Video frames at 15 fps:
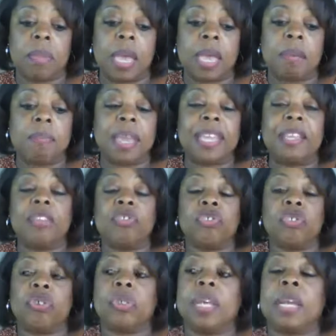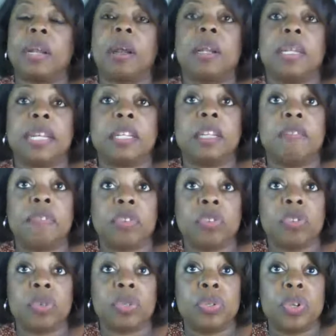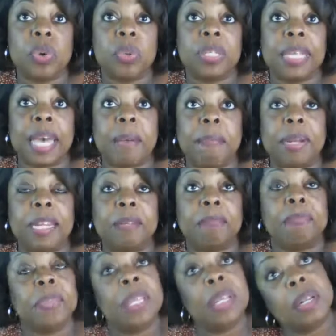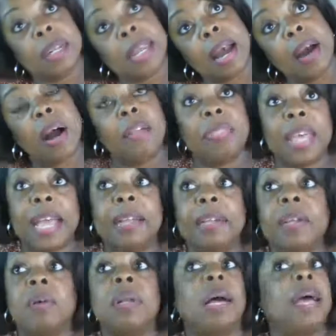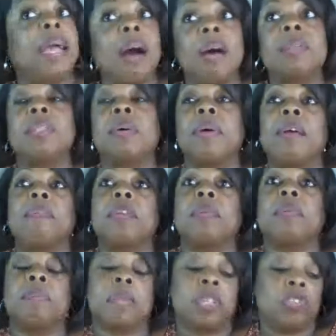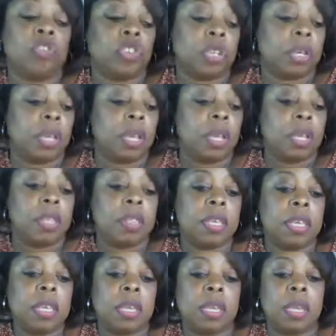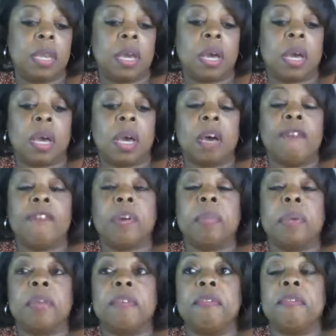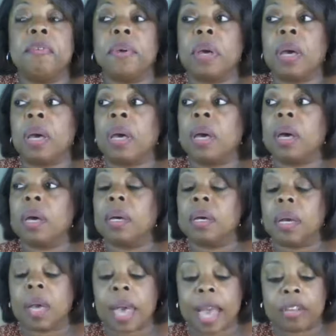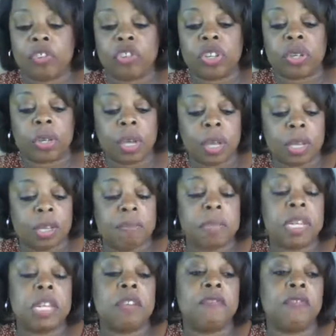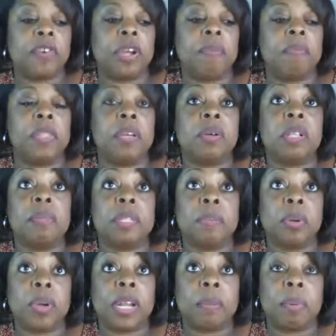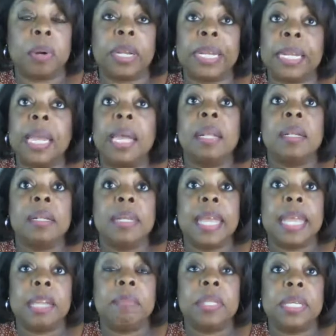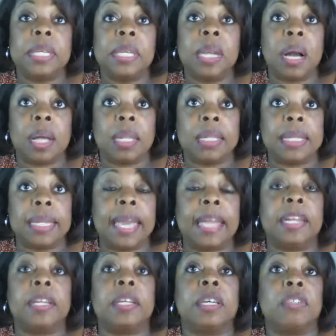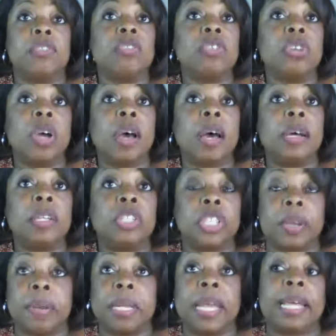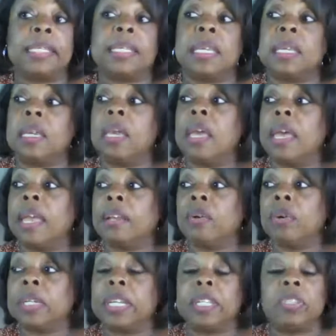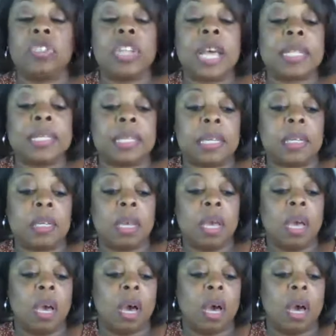making sure that our elected officials know what's happening. Now, on that note, I also have to mention the affirmative action committee from the Oklahoma Democratic Party, namely Ali Canada, Sherry Lasky, and Cortez Johnson,